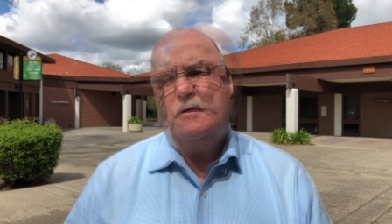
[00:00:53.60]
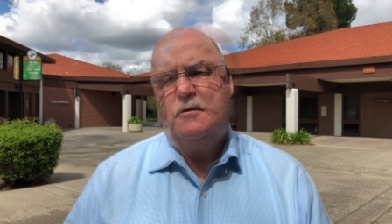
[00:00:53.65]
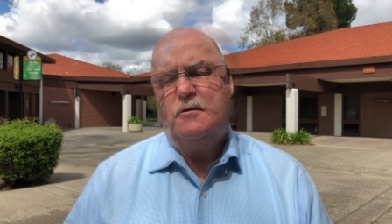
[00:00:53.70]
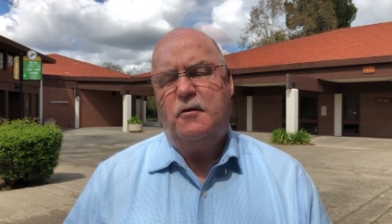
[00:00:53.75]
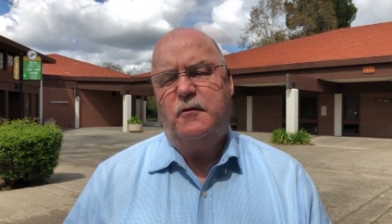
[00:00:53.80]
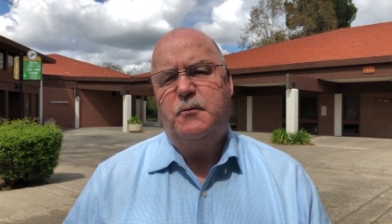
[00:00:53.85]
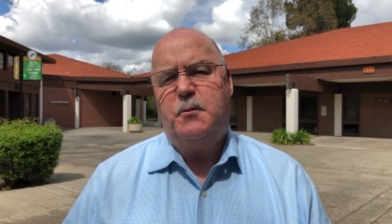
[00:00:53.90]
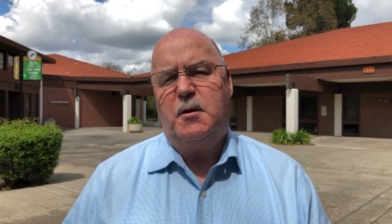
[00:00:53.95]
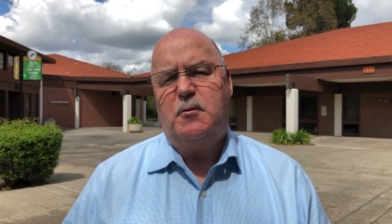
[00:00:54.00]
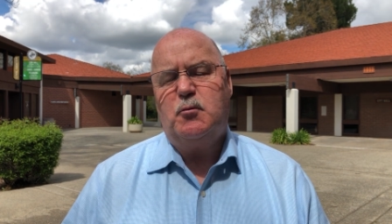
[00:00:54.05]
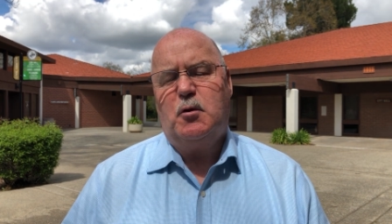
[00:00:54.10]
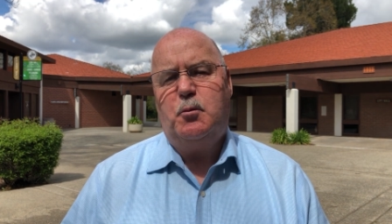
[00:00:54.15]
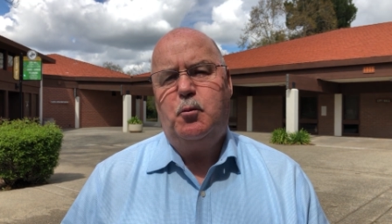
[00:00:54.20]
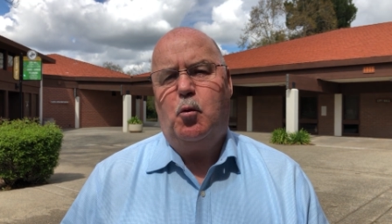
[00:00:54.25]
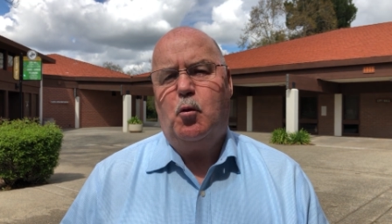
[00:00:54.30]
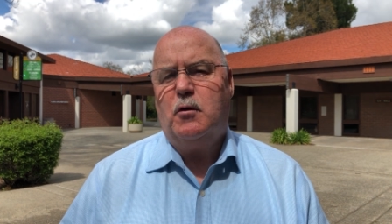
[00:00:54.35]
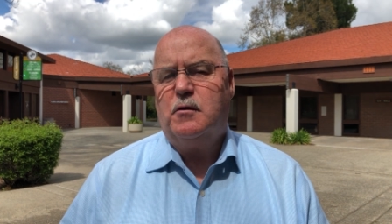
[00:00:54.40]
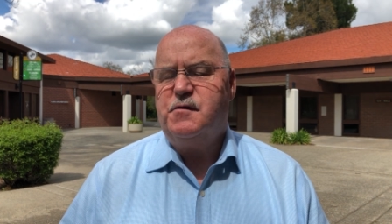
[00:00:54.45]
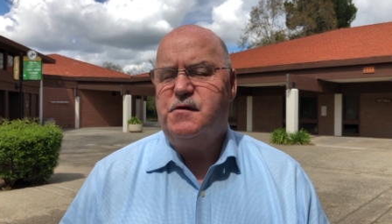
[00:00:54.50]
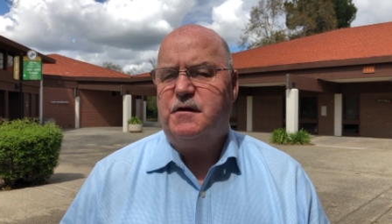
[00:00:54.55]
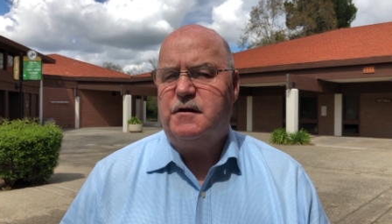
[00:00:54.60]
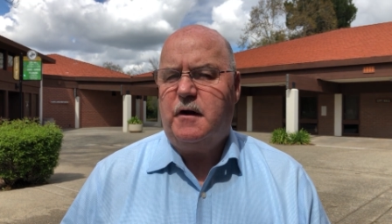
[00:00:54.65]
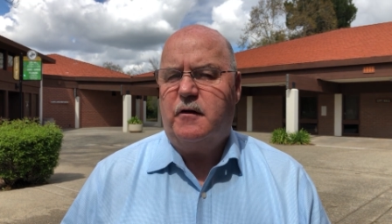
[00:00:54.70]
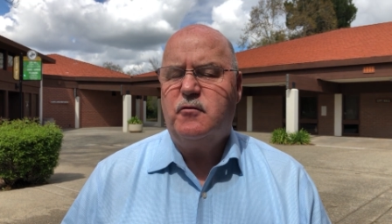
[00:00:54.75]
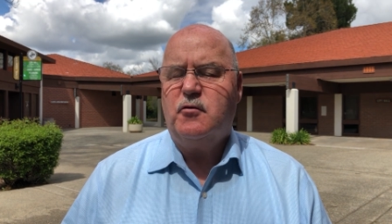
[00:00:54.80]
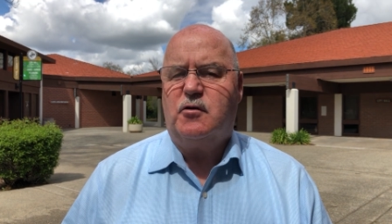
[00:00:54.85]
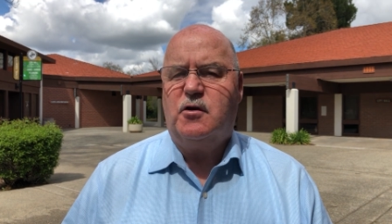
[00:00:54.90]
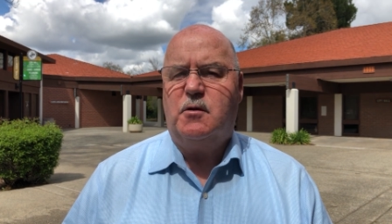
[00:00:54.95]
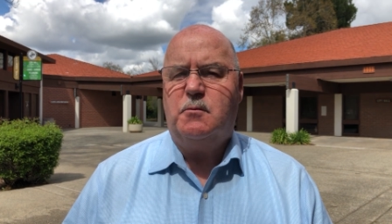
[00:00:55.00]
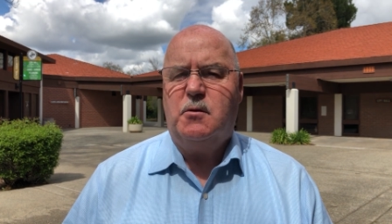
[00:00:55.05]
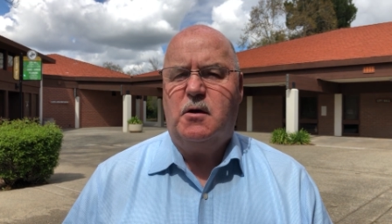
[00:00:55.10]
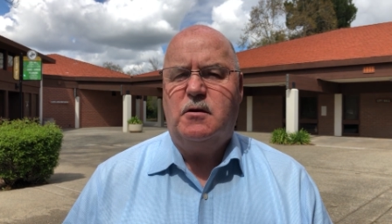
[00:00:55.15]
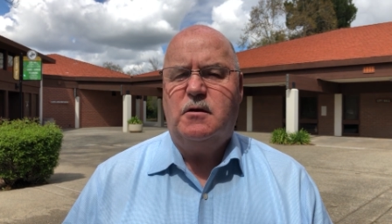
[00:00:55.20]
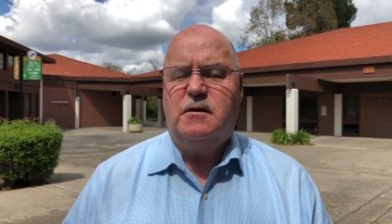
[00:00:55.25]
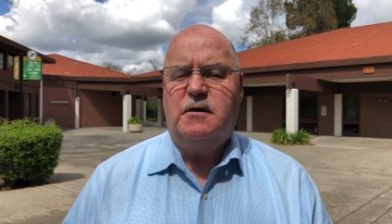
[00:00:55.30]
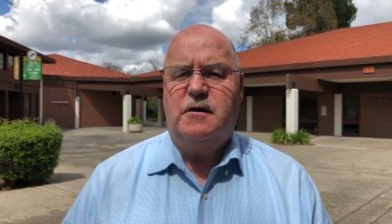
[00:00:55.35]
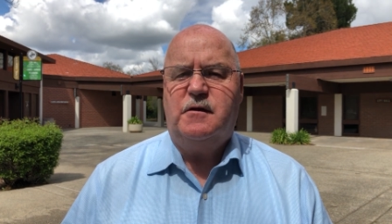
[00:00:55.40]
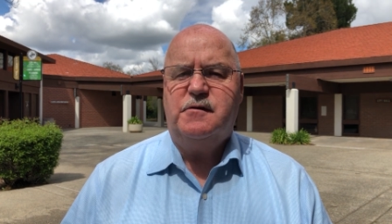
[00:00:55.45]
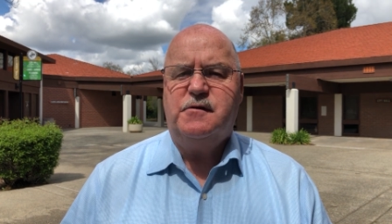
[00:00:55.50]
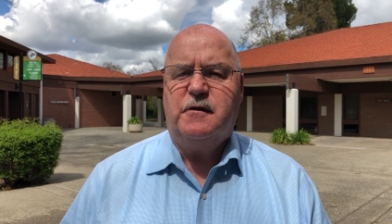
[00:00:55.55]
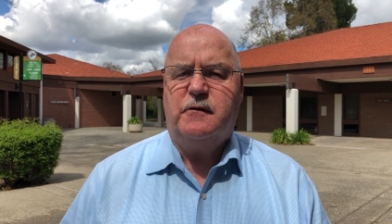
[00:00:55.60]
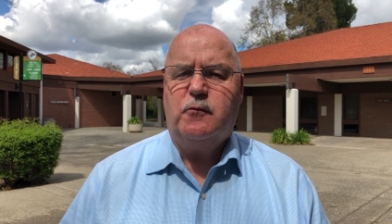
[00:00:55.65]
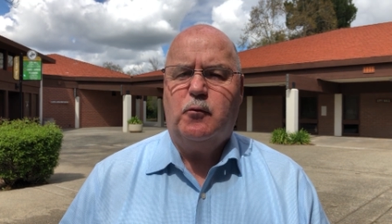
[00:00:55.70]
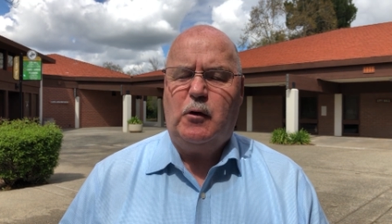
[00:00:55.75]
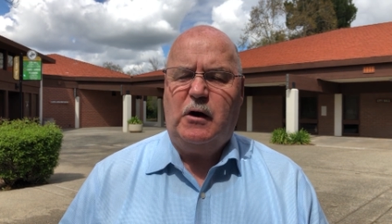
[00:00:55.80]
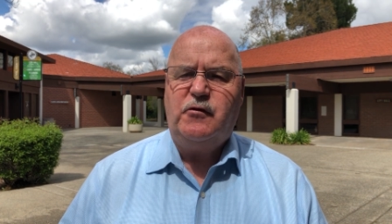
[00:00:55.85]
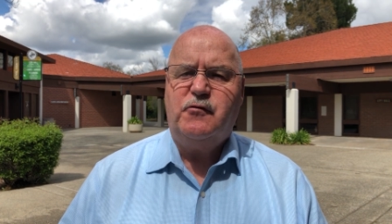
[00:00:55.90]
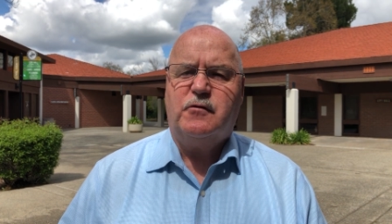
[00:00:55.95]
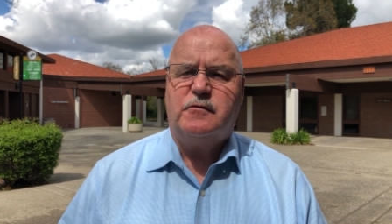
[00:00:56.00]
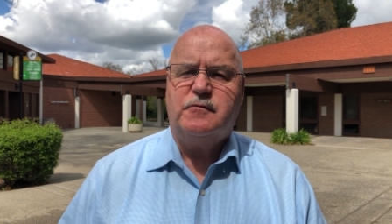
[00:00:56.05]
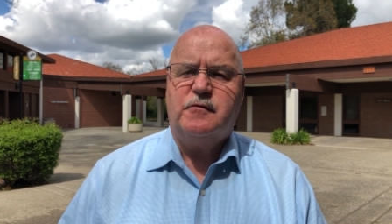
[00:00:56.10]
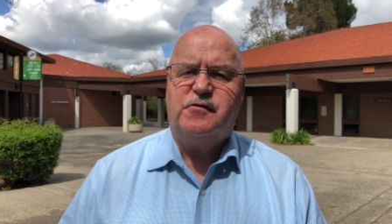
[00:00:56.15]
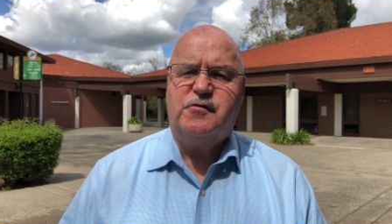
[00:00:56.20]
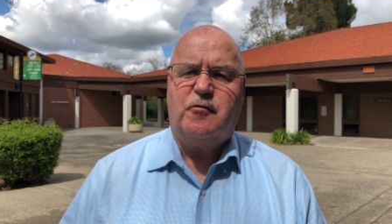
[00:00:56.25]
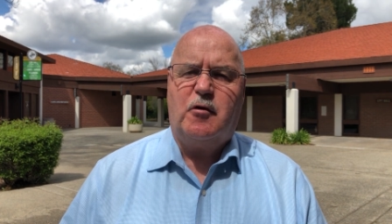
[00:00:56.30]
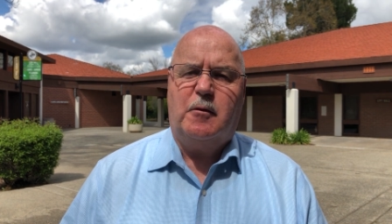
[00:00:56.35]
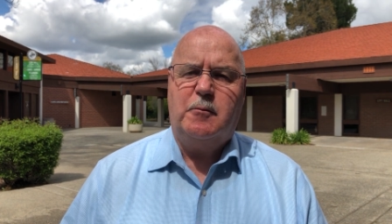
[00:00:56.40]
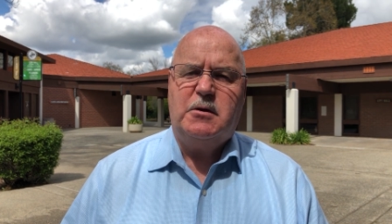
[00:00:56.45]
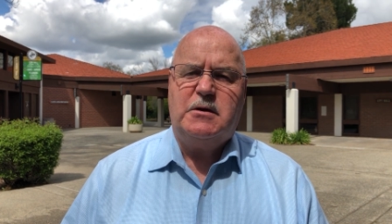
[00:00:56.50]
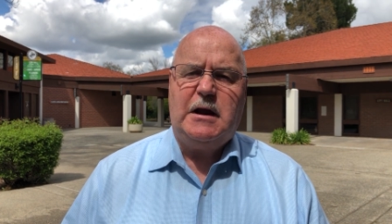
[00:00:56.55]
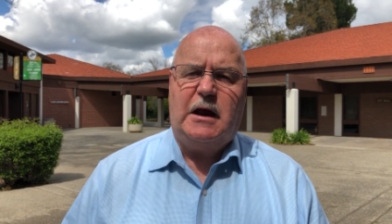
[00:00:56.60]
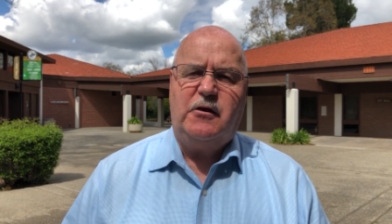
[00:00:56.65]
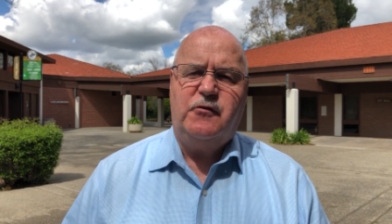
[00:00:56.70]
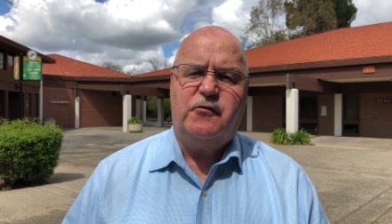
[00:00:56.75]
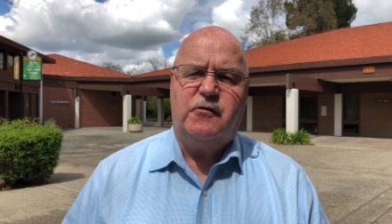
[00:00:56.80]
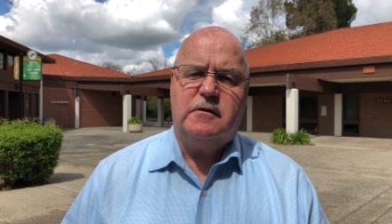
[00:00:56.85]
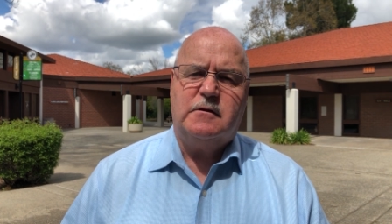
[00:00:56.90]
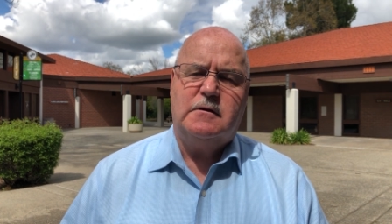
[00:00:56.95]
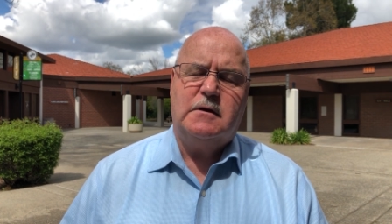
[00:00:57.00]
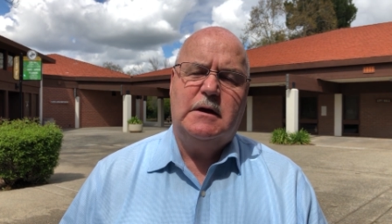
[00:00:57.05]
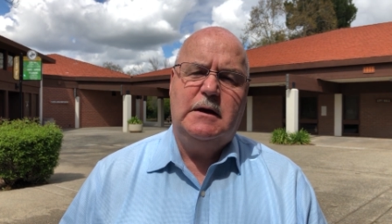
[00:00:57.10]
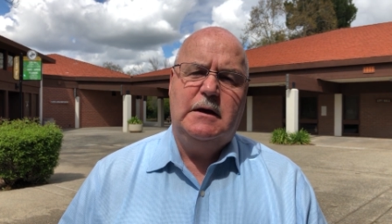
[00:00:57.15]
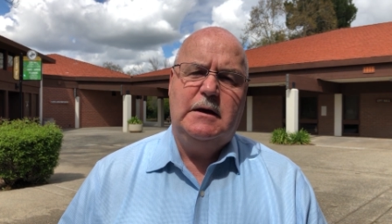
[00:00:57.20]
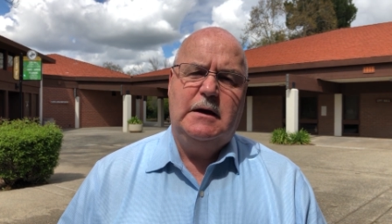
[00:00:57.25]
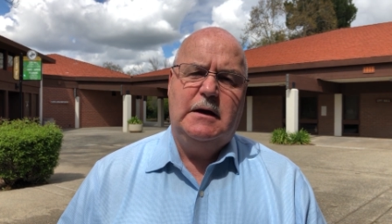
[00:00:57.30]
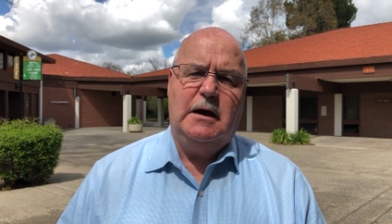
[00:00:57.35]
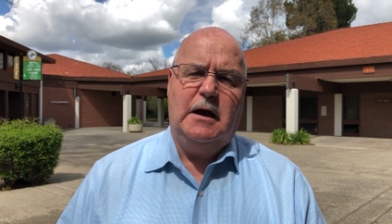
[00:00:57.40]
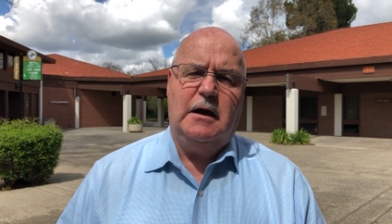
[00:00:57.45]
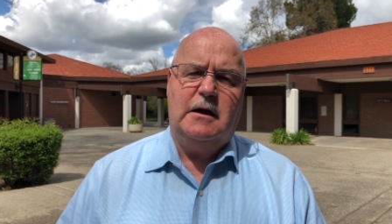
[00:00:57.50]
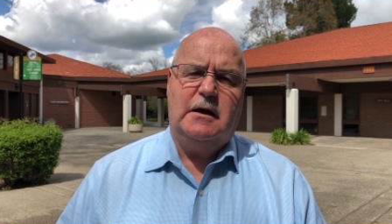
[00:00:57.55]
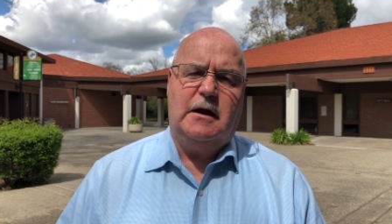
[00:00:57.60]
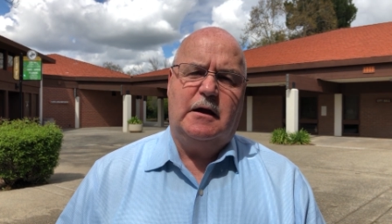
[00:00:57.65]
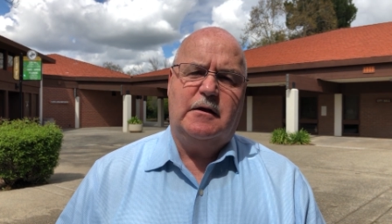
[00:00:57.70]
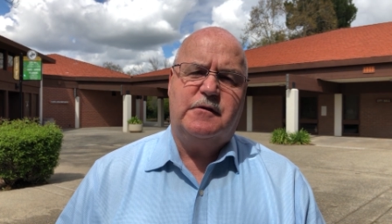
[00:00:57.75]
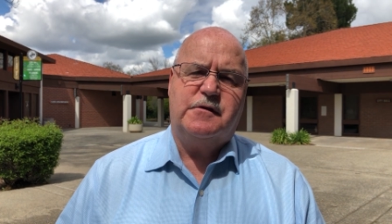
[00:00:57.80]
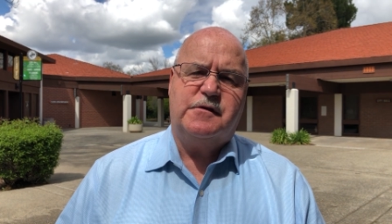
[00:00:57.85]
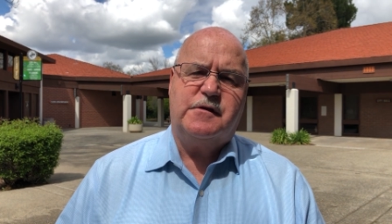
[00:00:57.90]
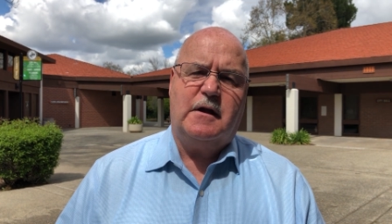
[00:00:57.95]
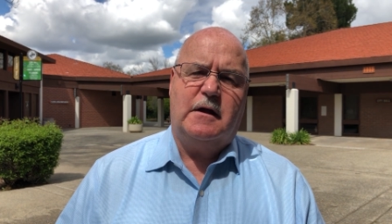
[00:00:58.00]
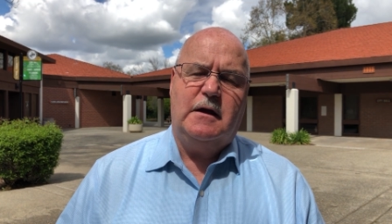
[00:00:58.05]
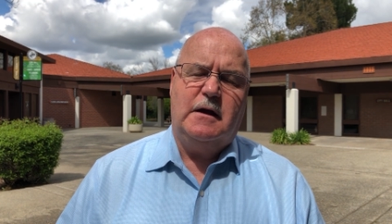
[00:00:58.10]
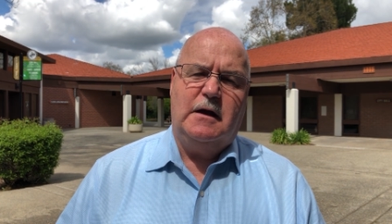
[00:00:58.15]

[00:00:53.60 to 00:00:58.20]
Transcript: There have been reports in other communities of racial discrimination against